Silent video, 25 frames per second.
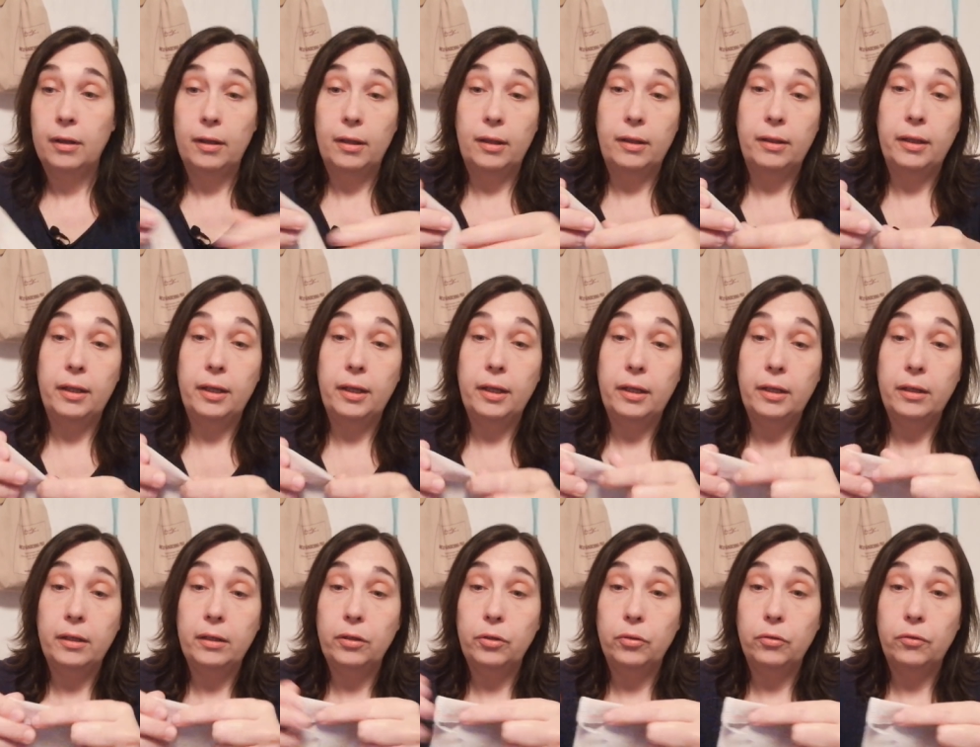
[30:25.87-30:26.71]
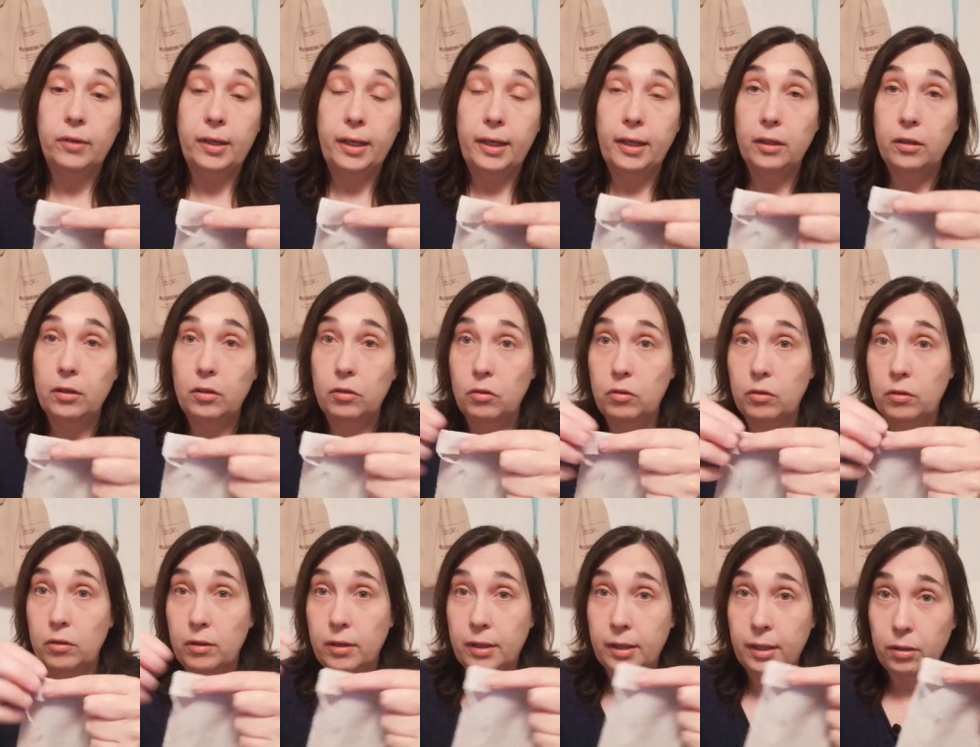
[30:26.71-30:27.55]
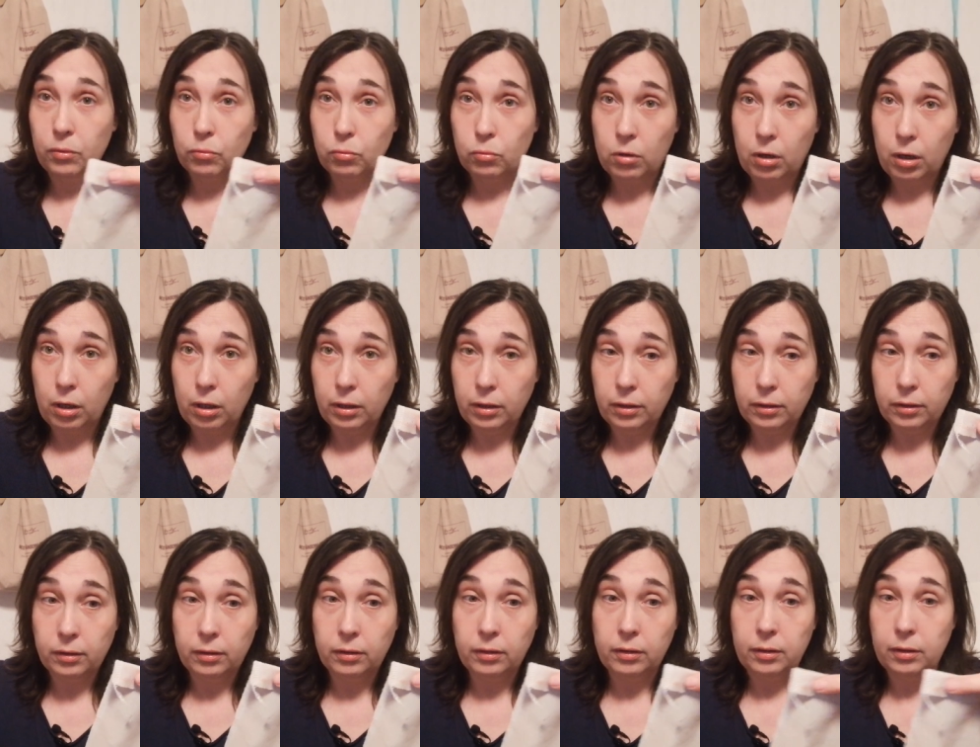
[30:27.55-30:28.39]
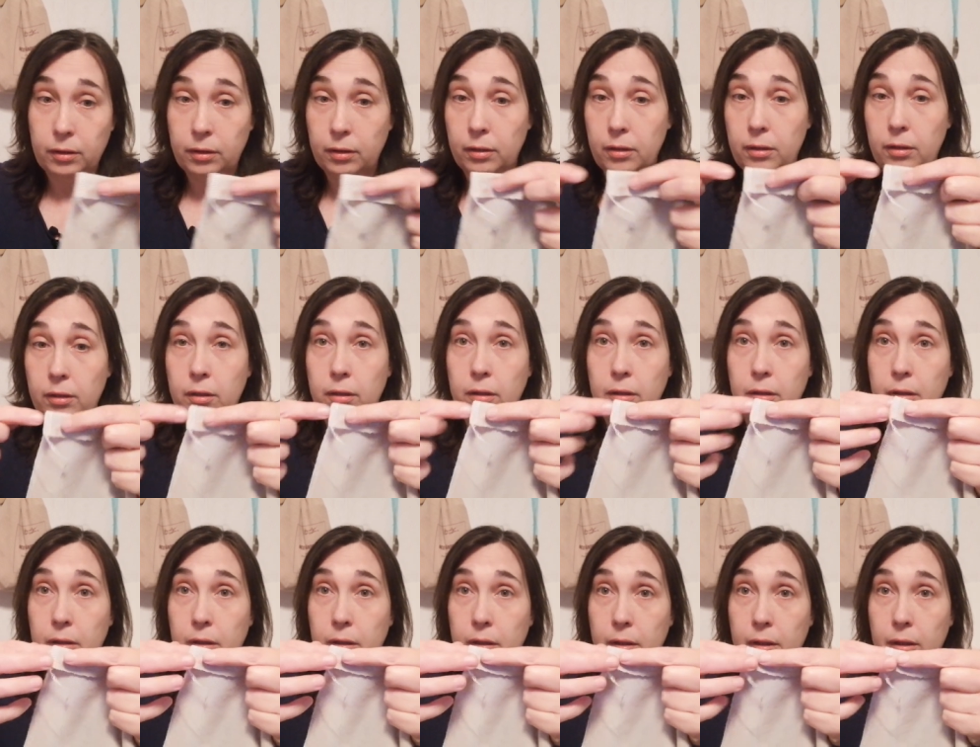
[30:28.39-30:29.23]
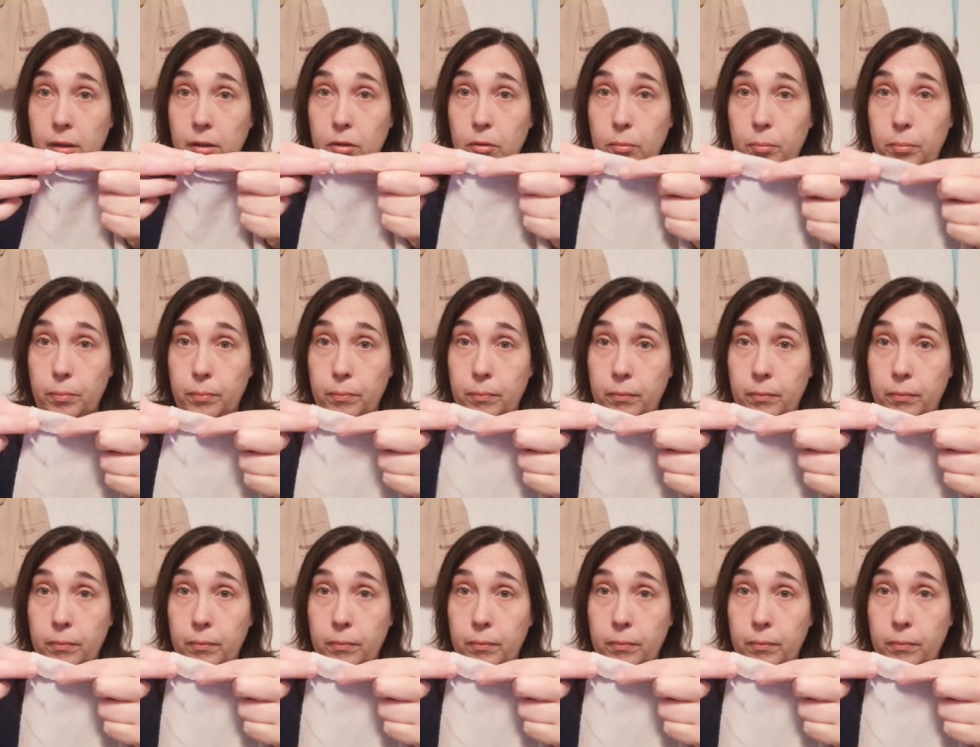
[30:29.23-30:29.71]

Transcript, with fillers: And then you take this thin rod and you